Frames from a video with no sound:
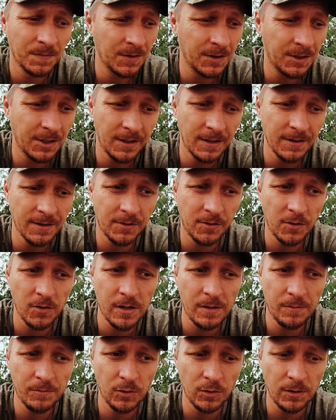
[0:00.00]
Chickens grow
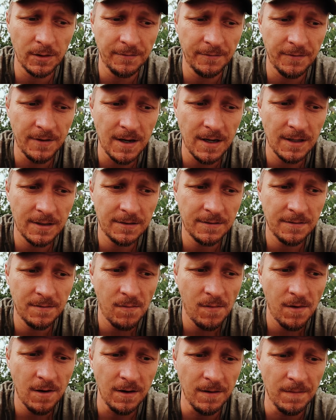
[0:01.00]
up really fast,
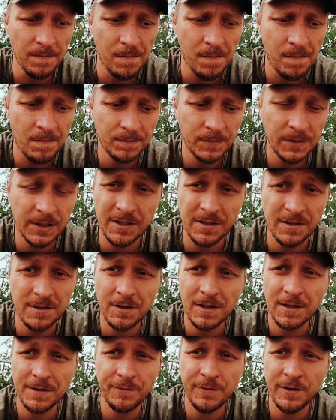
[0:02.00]
but you
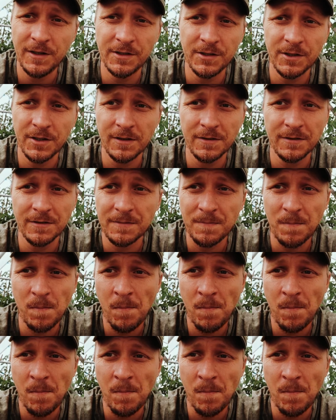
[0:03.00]
still got to feed chickens.